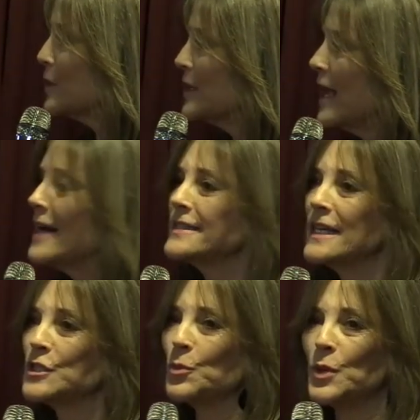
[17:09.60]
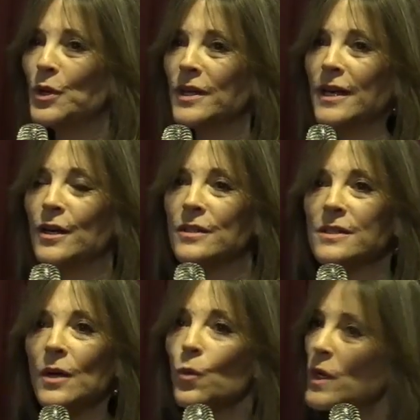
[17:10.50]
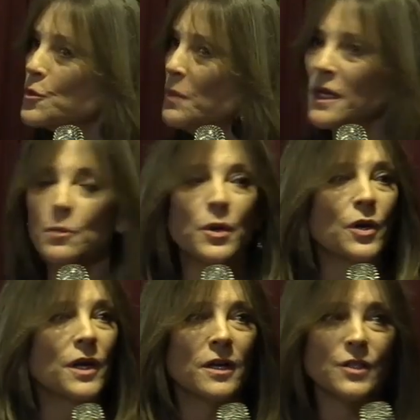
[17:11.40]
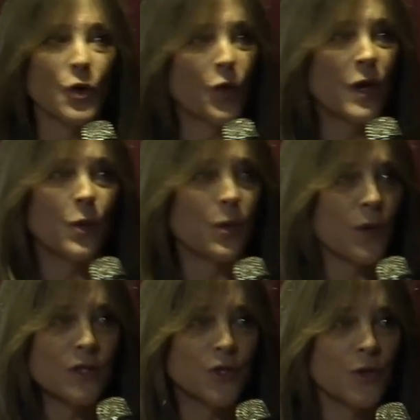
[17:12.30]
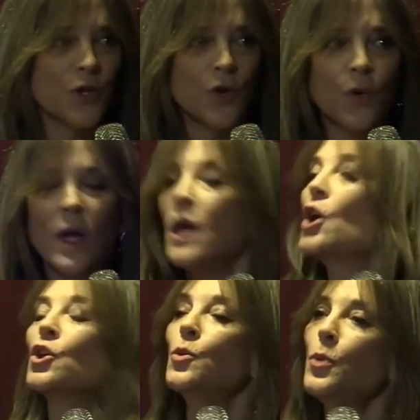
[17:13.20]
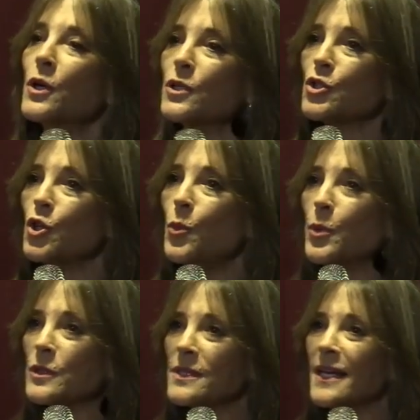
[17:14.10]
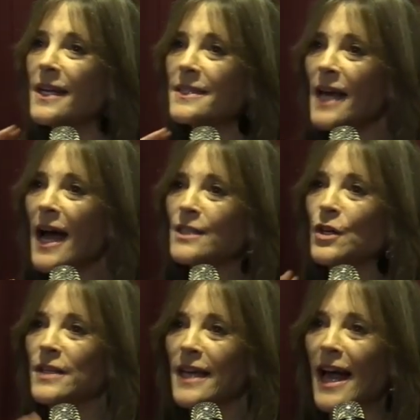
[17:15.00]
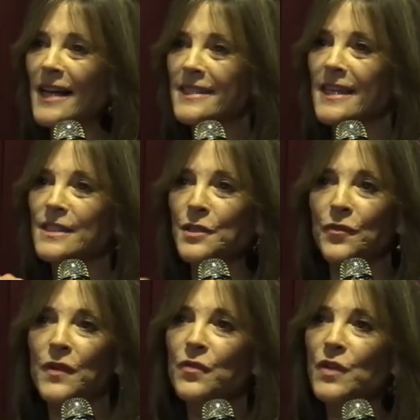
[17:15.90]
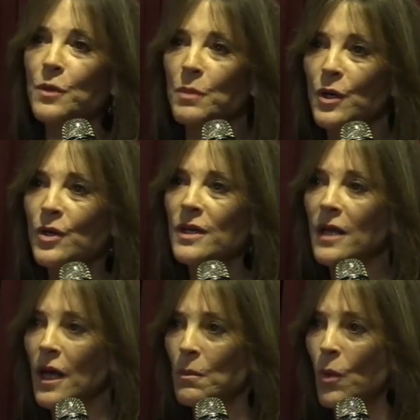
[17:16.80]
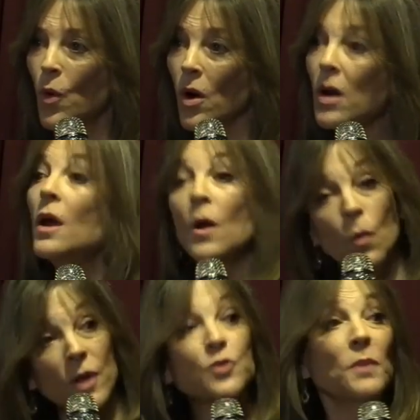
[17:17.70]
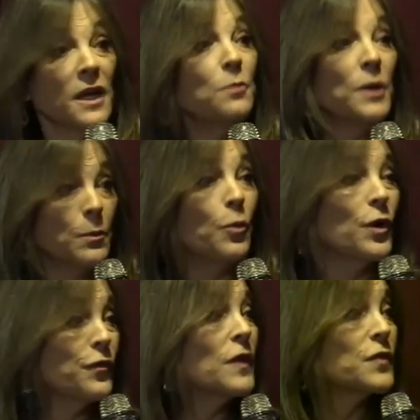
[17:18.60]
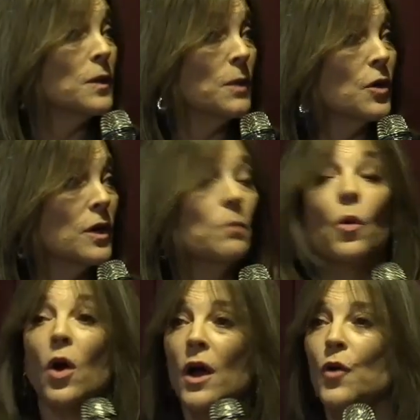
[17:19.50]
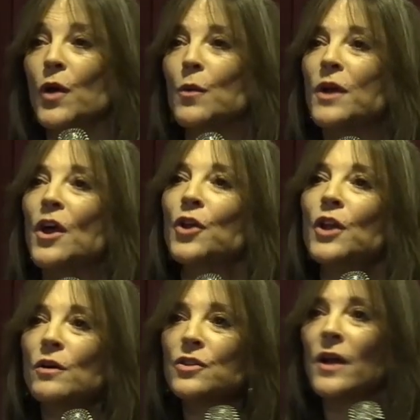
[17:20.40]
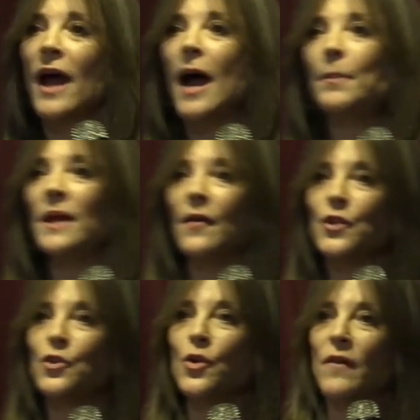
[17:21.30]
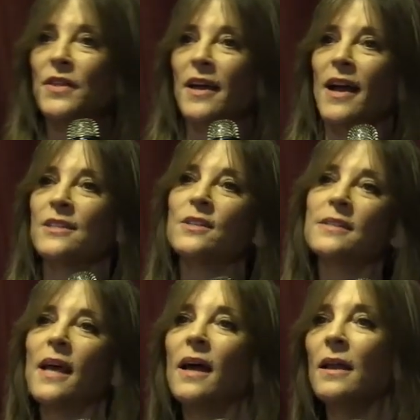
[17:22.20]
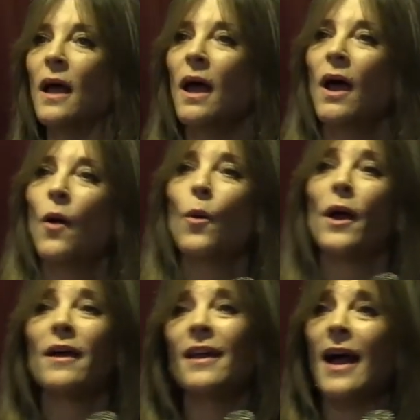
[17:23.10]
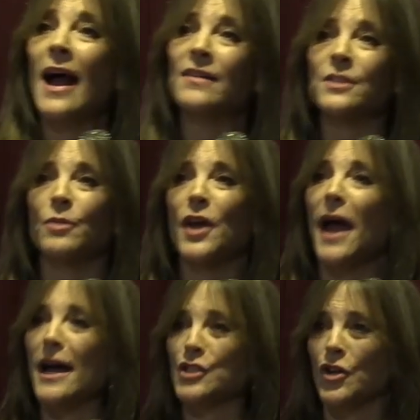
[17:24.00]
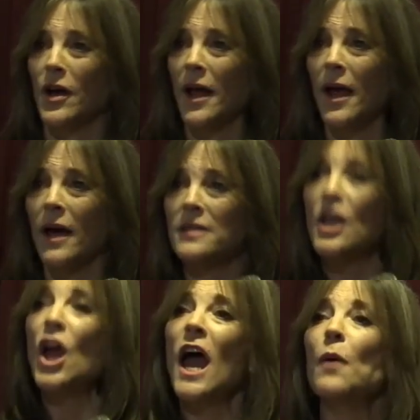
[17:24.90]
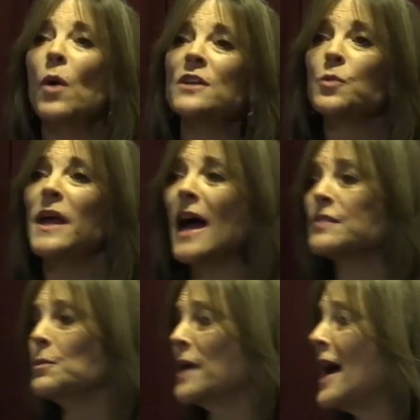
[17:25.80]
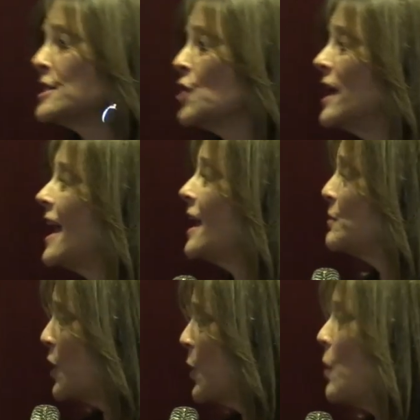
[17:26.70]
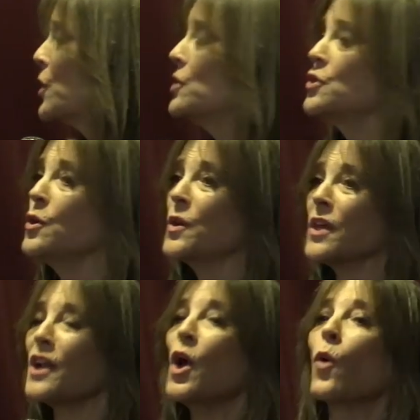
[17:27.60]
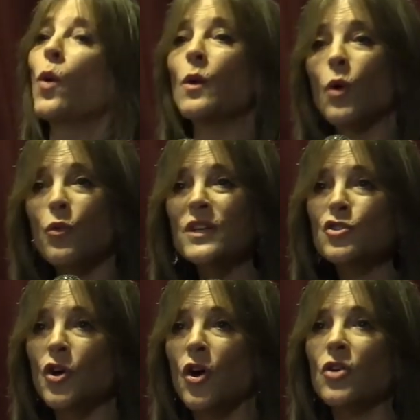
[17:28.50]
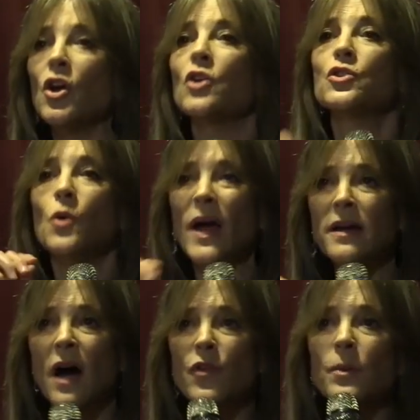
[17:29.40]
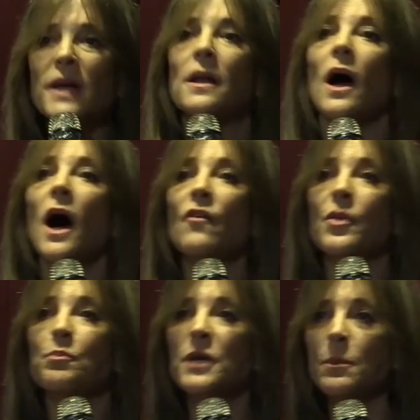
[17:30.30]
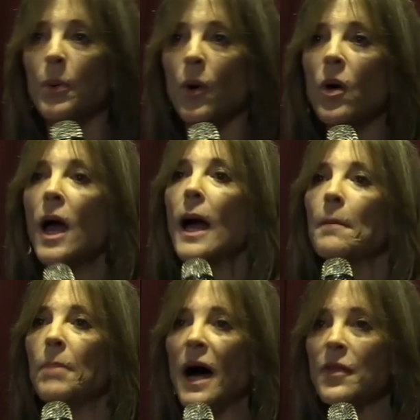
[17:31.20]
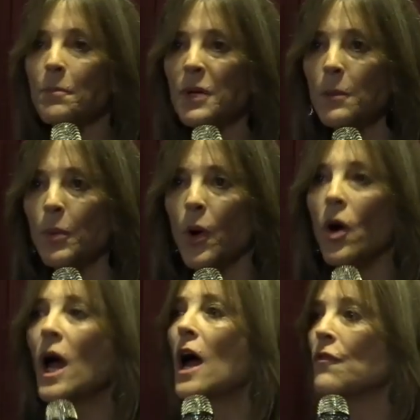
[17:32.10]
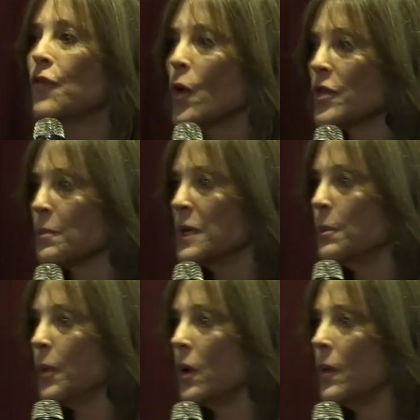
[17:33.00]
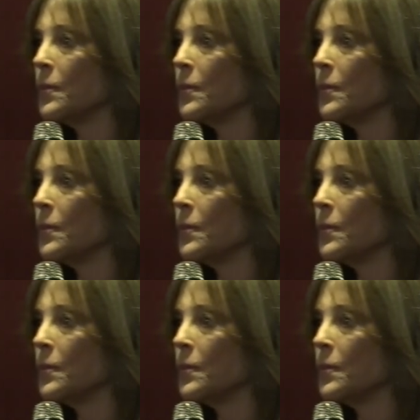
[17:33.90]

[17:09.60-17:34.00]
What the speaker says: on the assets of billionaires, which many billionaires agree with we should do. You put a 2% tax on the assets of 50 million and more, which many people with 50 million and more agree with. You know what's going to happen after you do everything I just said? We're going to have some cash on hand. And once we have some cash on hand, I'm telling you what we're going to do with it. We will return to a government of the people and by the people and for the people.